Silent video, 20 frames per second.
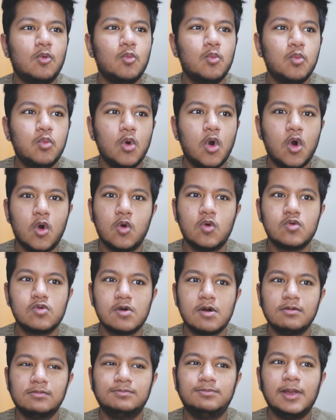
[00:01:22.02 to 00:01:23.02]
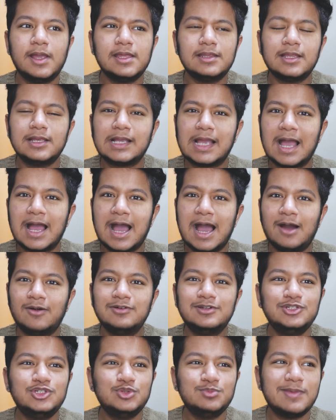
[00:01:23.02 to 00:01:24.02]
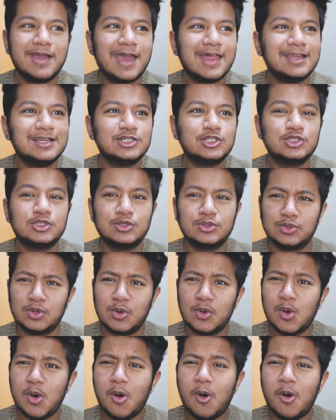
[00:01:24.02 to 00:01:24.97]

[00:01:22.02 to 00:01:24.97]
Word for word: "Whoa, Ben! Like, how did you manage to grow